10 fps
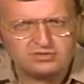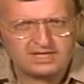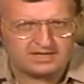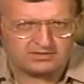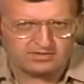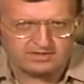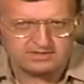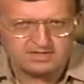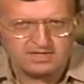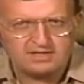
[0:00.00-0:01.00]
tube
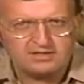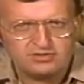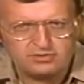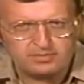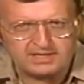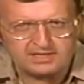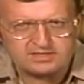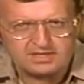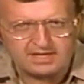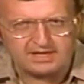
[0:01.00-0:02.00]
leaks and tube
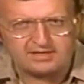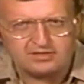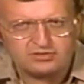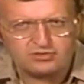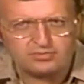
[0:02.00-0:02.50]
ruptures.